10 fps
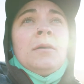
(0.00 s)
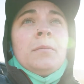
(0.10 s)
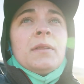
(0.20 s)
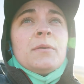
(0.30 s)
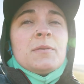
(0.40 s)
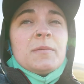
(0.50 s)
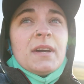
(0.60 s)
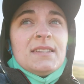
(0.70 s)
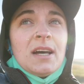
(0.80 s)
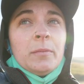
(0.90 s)
but there's some
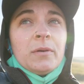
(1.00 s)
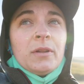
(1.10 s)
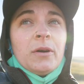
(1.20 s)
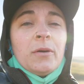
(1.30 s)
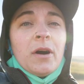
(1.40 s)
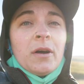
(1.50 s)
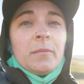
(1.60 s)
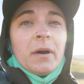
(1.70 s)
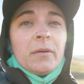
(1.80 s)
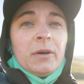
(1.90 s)
nice alpenglow
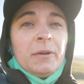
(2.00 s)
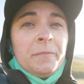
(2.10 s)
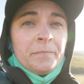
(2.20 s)
on Mount Hood.